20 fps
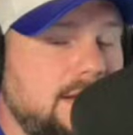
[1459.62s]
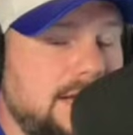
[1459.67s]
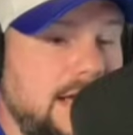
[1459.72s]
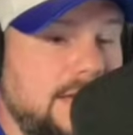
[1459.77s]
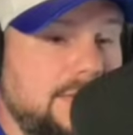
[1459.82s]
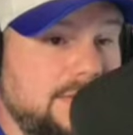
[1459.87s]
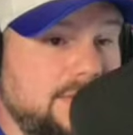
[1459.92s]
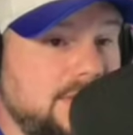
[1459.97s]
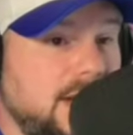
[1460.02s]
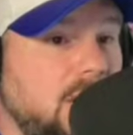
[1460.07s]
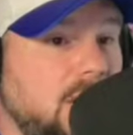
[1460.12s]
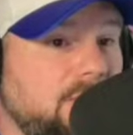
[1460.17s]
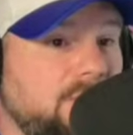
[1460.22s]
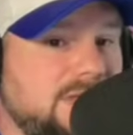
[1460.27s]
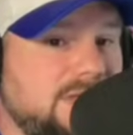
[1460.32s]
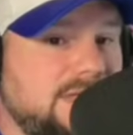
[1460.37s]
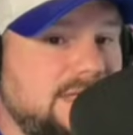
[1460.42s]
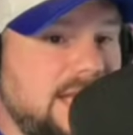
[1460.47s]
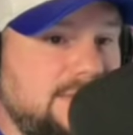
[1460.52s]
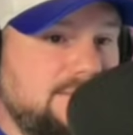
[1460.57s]
Now, the
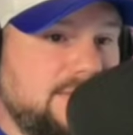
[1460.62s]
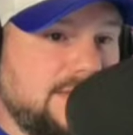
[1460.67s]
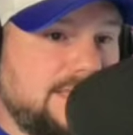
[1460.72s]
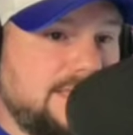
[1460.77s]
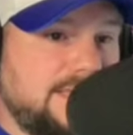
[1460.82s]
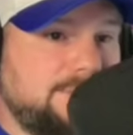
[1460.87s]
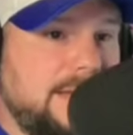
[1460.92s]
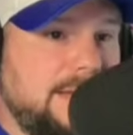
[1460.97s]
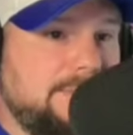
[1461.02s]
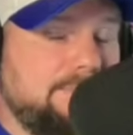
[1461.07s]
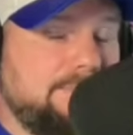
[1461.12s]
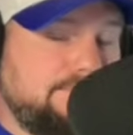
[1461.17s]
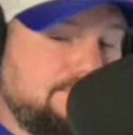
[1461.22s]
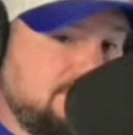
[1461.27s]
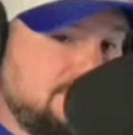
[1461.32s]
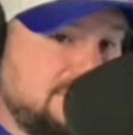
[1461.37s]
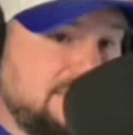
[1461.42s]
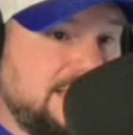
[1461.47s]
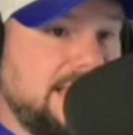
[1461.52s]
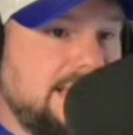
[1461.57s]
Dolphins' defense has been
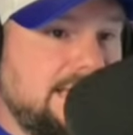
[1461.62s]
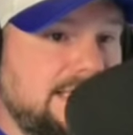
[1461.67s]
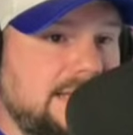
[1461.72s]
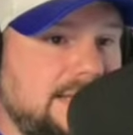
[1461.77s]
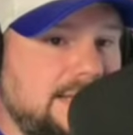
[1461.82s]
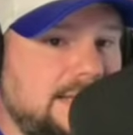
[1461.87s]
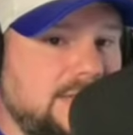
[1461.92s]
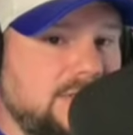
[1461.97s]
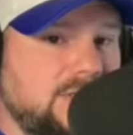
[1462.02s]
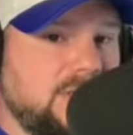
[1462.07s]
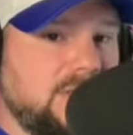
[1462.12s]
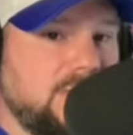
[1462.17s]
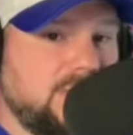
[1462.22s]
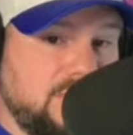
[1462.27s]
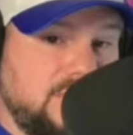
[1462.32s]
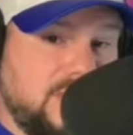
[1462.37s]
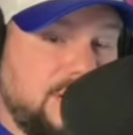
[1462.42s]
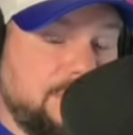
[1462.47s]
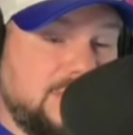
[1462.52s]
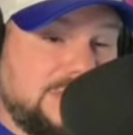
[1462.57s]
decent this year.
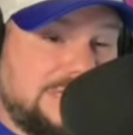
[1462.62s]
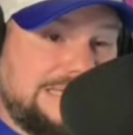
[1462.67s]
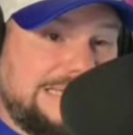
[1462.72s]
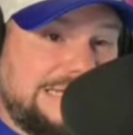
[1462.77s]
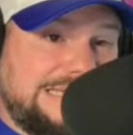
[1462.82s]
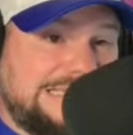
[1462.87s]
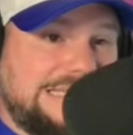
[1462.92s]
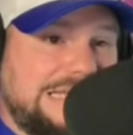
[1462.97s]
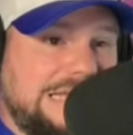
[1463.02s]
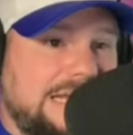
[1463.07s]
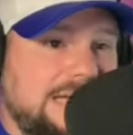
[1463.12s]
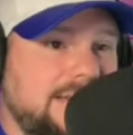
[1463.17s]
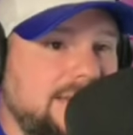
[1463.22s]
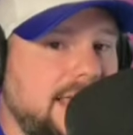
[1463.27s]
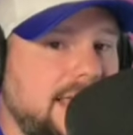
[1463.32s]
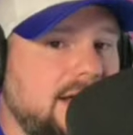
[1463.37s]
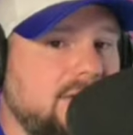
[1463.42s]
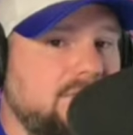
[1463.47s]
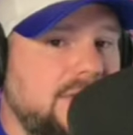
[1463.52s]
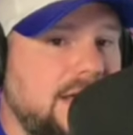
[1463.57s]
They're number 16 in
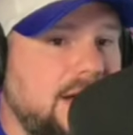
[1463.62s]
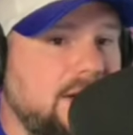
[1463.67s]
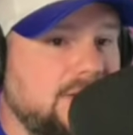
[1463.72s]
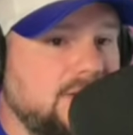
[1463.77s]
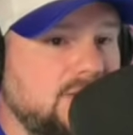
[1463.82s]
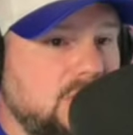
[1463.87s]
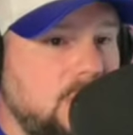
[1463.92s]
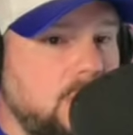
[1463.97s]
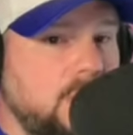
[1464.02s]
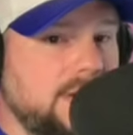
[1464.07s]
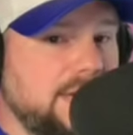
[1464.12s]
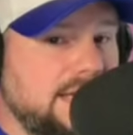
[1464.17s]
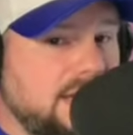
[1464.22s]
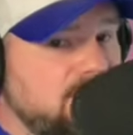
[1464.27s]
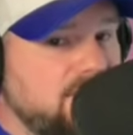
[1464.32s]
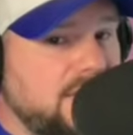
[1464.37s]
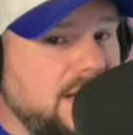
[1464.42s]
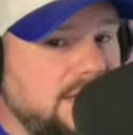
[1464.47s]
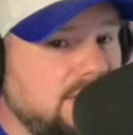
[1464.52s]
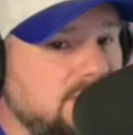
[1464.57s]
the NFL in scoring
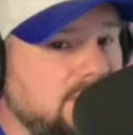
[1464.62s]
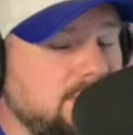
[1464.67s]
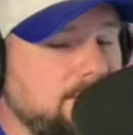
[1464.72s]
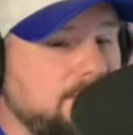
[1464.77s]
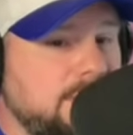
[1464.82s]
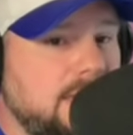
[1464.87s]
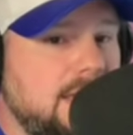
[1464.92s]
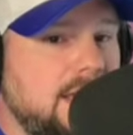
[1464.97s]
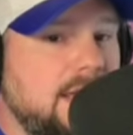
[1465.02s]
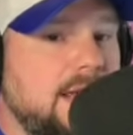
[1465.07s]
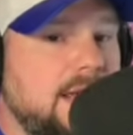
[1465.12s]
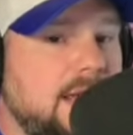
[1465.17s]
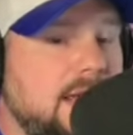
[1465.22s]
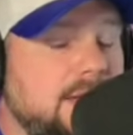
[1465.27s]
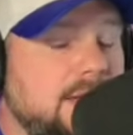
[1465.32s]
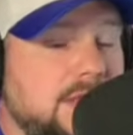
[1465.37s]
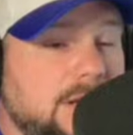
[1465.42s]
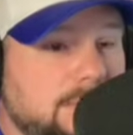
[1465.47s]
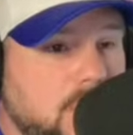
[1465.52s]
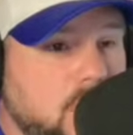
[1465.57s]
defense.
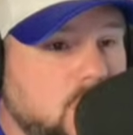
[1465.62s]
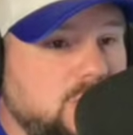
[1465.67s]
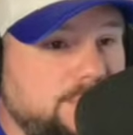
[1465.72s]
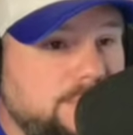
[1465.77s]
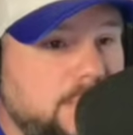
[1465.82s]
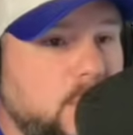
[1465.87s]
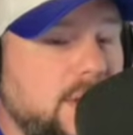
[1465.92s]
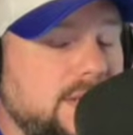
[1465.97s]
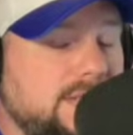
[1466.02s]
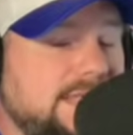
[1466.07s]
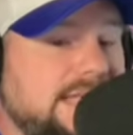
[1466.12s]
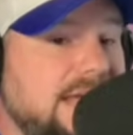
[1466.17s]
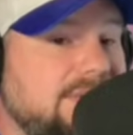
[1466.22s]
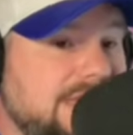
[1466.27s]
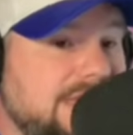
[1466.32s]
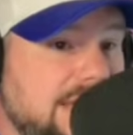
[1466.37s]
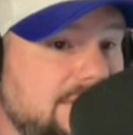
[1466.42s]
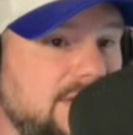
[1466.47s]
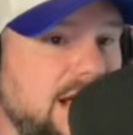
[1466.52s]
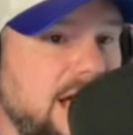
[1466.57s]
The most points they've
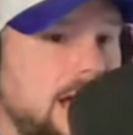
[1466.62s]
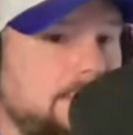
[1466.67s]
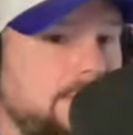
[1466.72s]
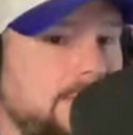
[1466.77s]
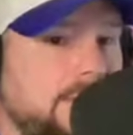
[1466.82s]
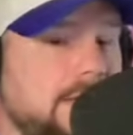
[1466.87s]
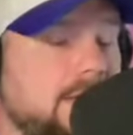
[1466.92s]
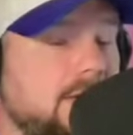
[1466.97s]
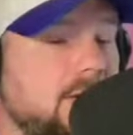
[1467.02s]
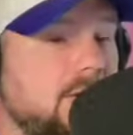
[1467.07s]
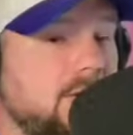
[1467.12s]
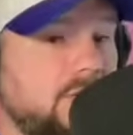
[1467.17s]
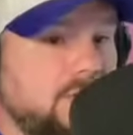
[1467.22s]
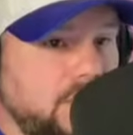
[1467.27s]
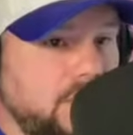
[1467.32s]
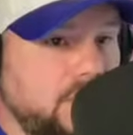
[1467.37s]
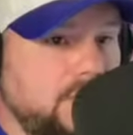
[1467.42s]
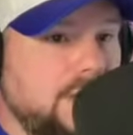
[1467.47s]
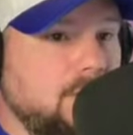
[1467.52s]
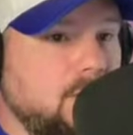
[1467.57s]
given up,
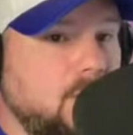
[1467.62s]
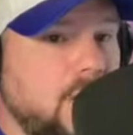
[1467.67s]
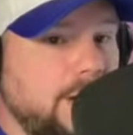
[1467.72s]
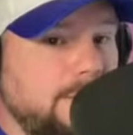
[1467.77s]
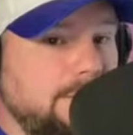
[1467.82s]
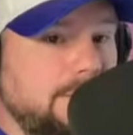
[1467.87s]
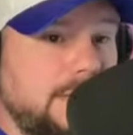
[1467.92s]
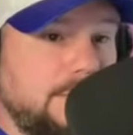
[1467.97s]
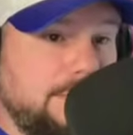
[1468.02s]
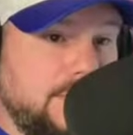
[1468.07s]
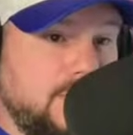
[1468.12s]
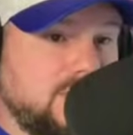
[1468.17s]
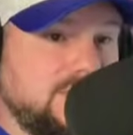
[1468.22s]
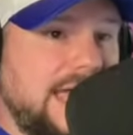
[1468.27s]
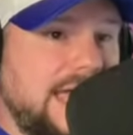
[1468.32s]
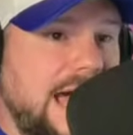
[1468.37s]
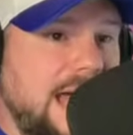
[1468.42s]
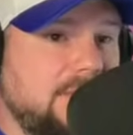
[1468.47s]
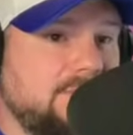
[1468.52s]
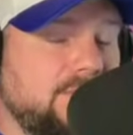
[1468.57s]
31. The Bills
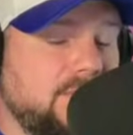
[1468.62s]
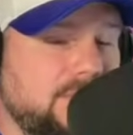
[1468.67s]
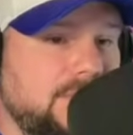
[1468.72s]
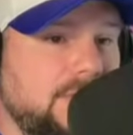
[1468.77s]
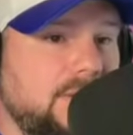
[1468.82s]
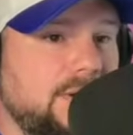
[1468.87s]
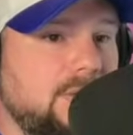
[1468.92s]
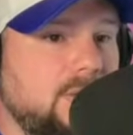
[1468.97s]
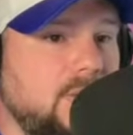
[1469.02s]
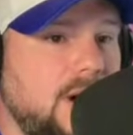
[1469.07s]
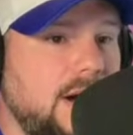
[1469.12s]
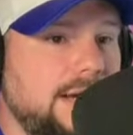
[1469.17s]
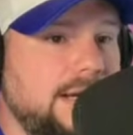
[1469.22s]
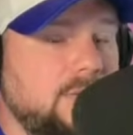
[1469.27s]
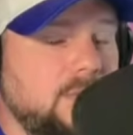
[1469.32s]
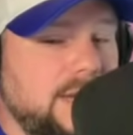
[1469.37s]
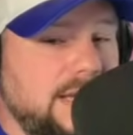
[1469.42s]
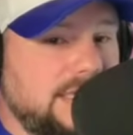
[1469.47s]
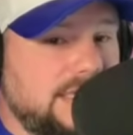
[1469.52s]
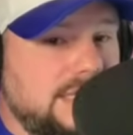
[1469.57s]
got him for 31 in
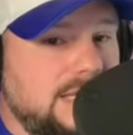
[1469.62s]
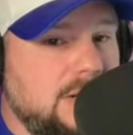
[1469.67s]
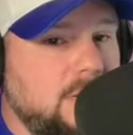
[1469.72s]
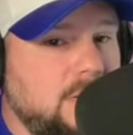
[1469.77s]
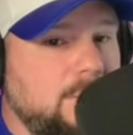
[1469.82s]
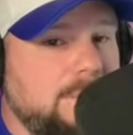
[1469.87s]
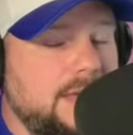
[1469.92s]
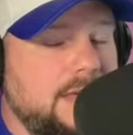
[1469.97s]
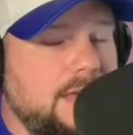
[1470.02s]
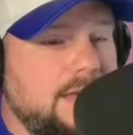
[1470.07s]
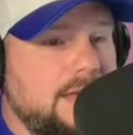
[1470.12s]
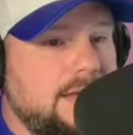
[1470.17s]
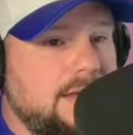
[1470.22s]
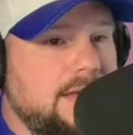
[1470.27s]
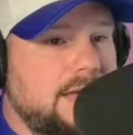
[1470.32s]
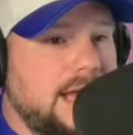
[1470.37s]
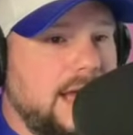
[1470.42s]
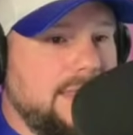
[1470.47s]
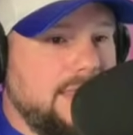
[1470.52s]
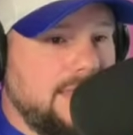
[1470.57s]
week two,
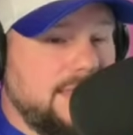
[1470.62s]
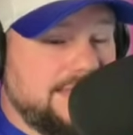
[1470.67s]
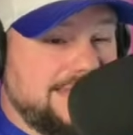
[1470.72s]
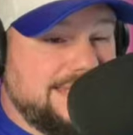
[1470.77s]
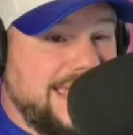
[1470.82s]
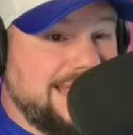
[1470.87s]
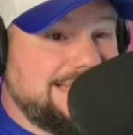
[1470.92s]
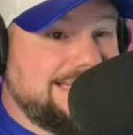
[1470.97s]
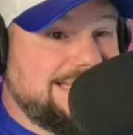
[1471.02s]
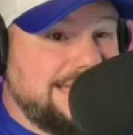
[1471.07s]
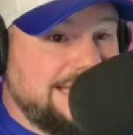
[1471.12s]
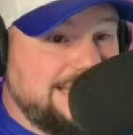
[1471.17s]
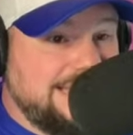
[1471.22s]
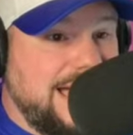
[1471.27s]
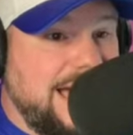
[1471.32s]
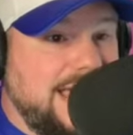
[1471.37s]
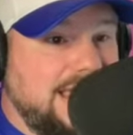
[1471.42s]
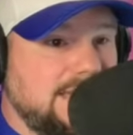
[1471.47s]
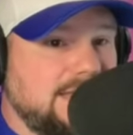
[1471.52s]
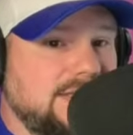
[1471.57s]
and then the Tennessee
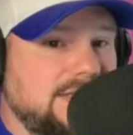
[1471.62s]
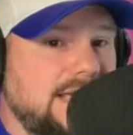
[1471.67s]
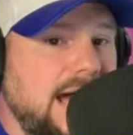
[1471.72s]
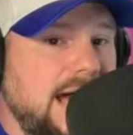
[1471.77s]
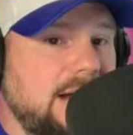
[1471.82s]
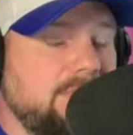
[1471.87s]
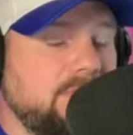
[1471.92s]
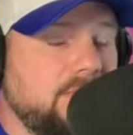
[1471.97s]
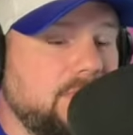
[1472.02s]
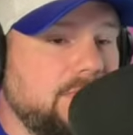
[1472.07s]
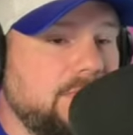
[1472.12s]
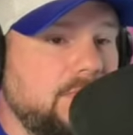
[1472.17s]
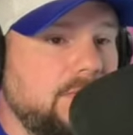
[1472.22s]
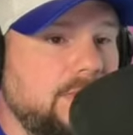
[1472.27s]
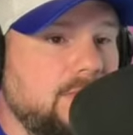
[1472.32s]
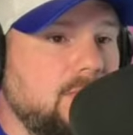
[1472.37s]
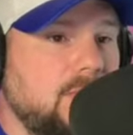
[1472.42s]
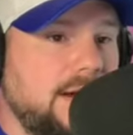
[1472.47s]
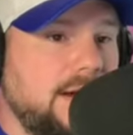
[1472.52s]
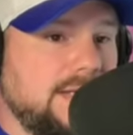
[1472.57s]
Titans got him for
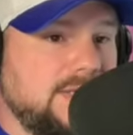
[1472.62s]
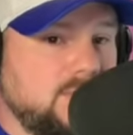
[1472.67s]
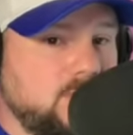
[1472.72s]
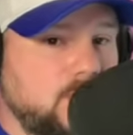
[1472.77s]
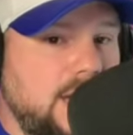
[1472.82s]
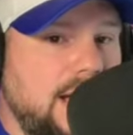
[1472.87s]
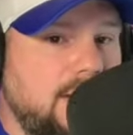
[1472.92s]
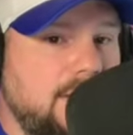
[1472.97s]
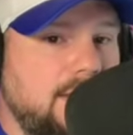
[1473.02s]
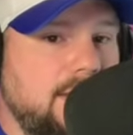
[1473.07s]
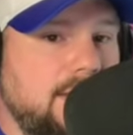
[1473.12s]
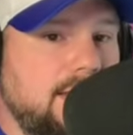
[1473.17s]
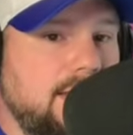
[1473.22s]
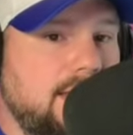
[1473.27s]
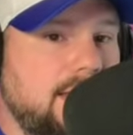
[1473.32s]
31 as well.